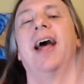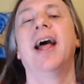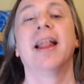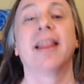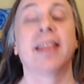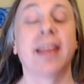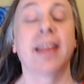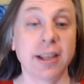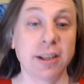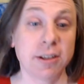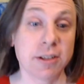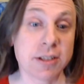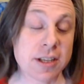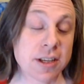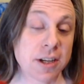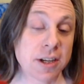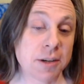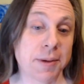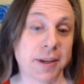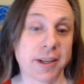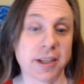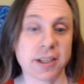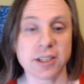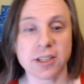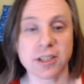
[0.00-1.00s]
Thank you so
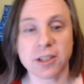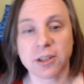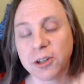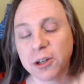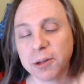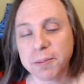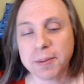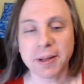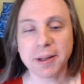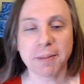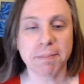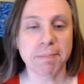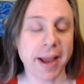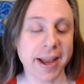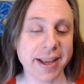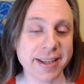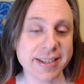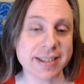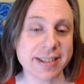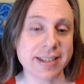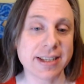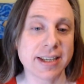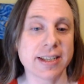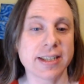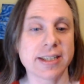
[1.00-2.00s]
much to Orbi and
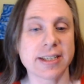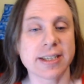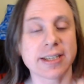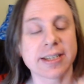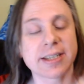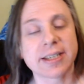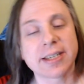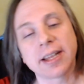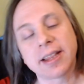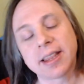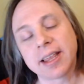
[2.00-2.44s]
Pestis.